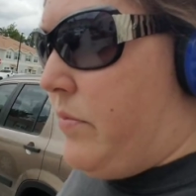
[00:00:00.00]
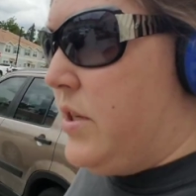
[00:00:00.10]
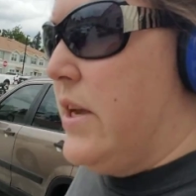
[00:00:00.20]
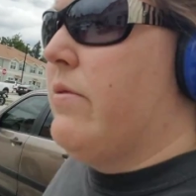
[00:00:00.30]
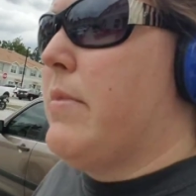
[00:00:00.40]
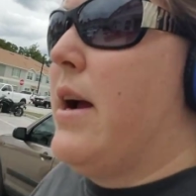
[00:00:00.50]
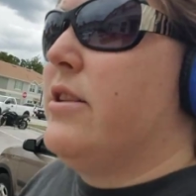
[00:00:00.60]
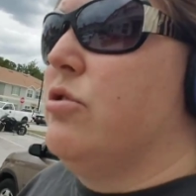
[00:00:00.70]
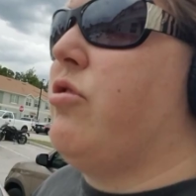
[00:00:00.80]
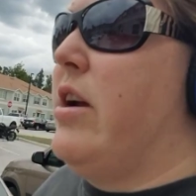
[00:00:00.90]
Seven
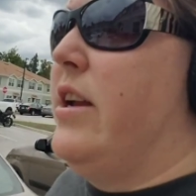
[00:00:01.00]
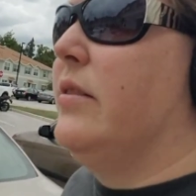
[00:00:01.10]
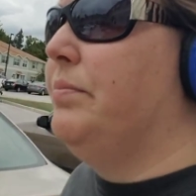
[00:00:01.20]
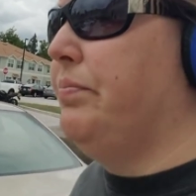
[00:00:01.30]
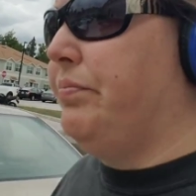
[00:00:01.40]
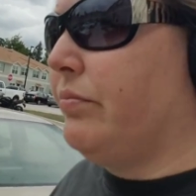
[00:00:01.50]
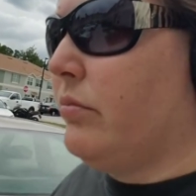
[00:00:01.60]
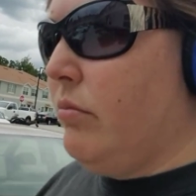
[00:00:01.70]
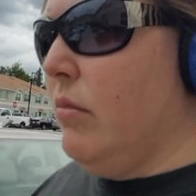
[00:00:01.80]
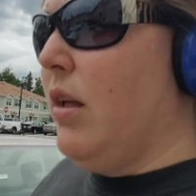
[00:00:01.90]
Mines Train.
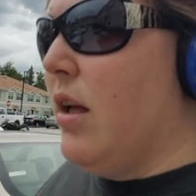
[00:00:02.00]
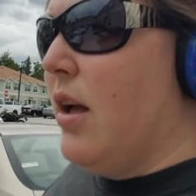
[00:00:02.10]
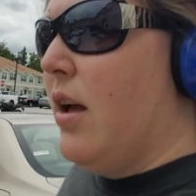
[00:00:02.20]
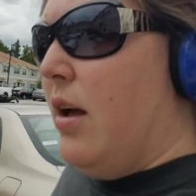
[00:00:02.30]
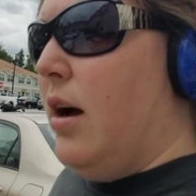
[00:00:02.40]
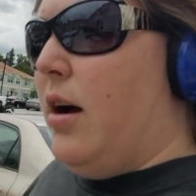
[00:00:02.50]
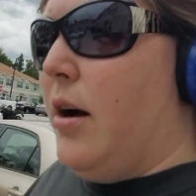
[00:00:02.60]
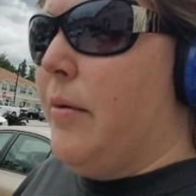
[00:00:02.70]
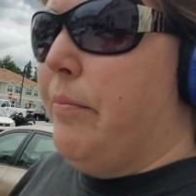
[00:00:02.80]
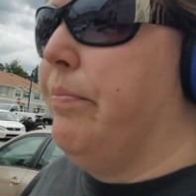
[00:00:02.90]

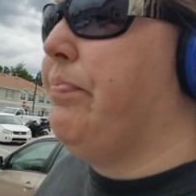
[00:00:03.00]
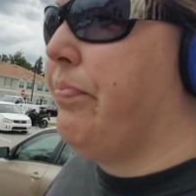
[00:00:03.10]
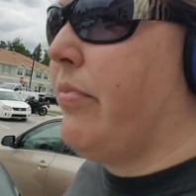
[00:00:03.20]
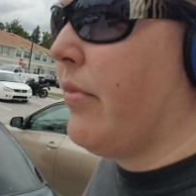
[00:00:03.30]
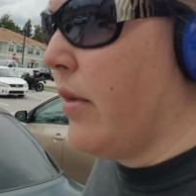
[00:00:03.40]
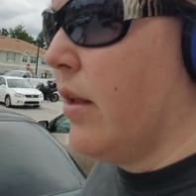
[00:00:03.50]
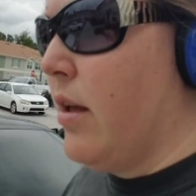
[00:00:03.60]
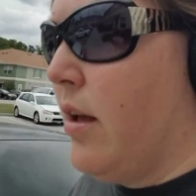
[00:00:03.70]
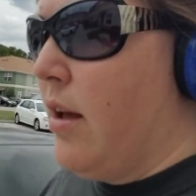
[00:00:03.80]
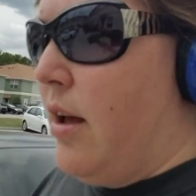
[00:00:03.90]
a
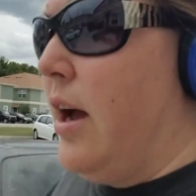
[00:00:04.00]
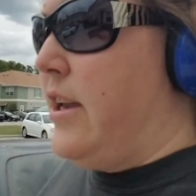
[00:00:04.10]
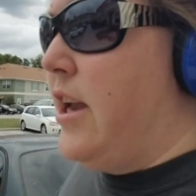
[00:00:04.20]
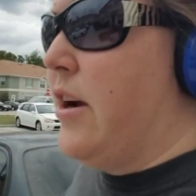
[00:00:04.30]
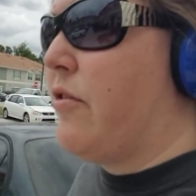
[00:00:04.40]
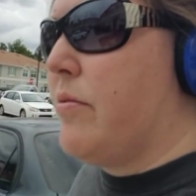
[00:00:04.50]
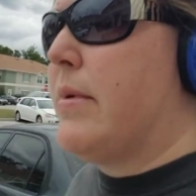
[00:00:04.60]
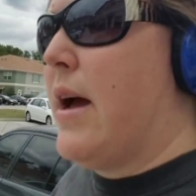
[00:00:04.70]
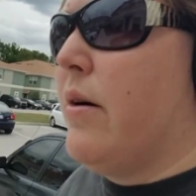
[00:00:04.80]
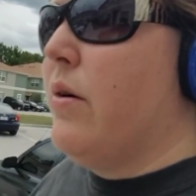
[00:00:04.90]
year from
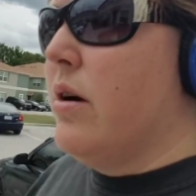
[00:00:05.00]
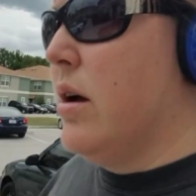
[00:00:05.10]
now.